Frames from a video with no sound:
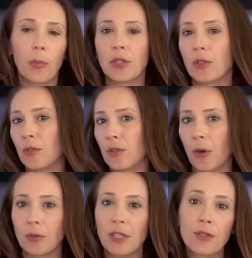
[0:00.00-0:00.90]
But you
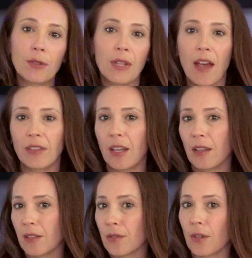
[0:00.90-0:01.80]
don't need to
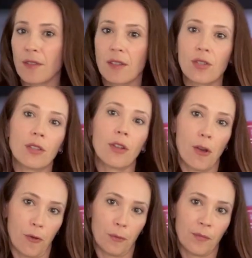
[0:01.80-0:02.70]
navigate this transition
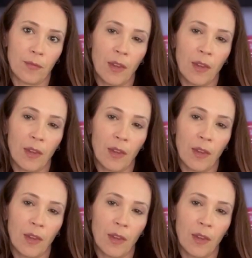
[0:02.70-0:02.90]
alone.